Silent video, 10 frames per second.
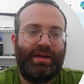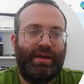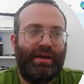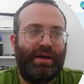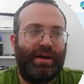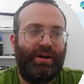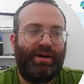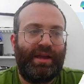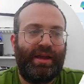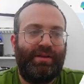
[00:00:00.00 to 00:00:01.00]

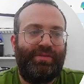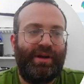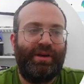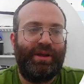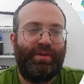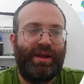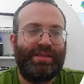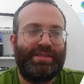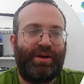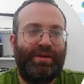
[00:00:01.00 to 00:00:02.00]
Okay, and it finally
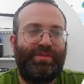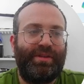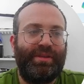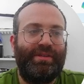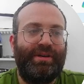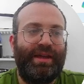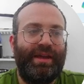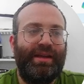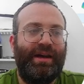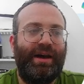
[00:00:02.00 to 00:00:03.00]
ran. Sorry for the
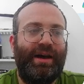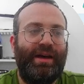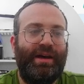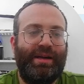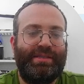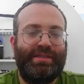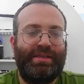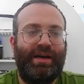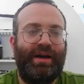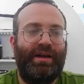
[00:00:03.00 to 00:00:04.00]
delay. Let's
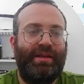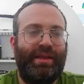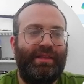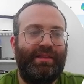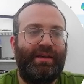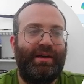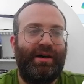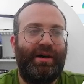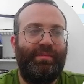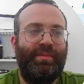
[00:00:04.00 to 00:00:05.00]
get
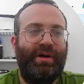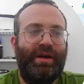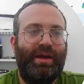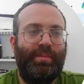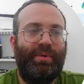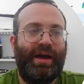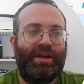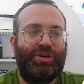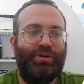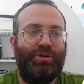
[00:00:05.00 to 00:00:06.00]
the
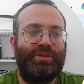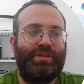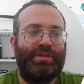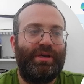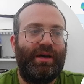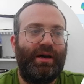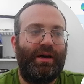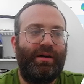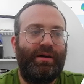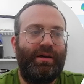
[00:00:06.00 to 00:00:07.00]
Black-Scholes
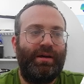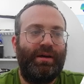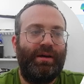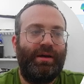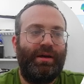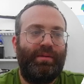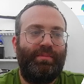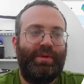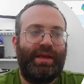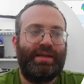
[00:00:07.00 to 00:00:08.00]

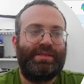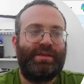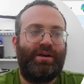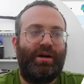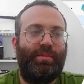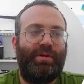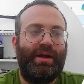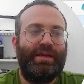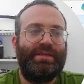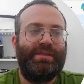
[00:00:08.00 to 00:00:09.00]
BS call
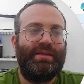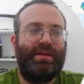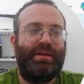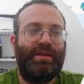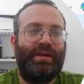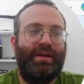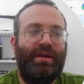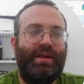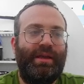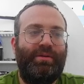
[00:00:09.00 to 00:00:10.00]
price
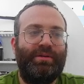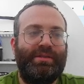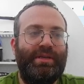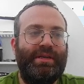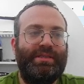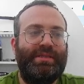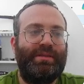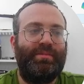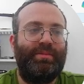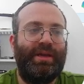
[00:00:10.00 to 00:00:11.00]
equals
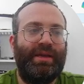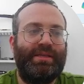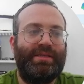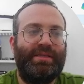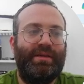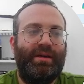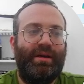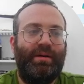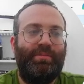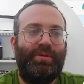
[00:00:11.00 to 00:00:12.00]
this, BS
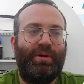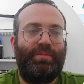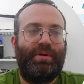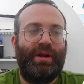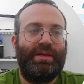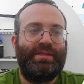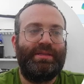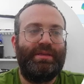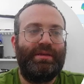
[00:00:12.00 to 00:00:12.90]
put price